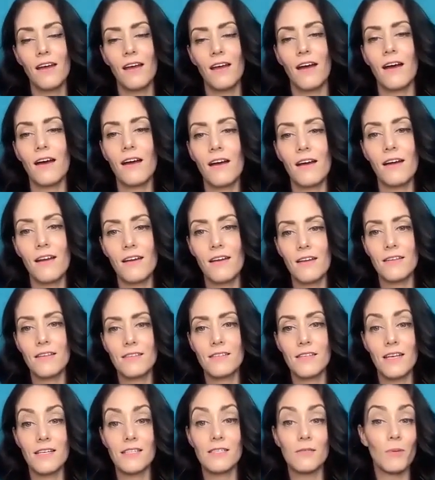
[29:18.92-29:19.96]
uh,
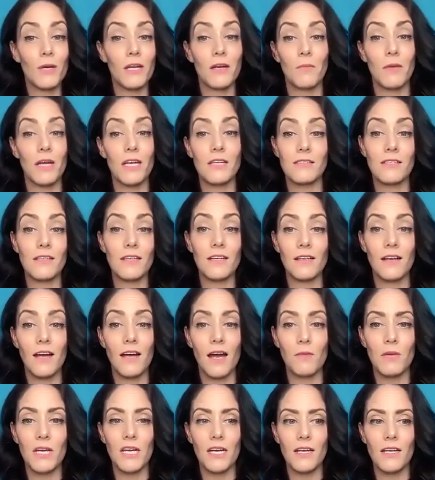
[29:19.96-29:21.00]
it's it's been amazing.
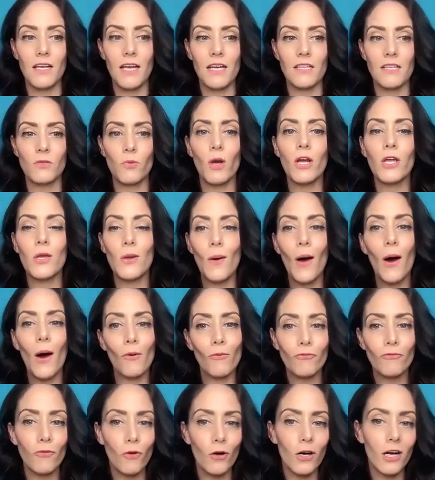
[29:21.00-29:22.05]
I mean, it, it's what you
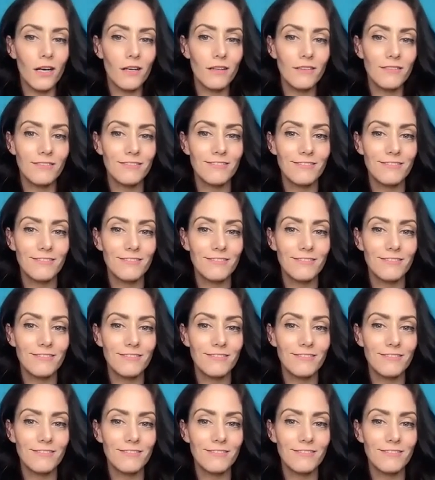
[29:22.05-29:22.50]
hope for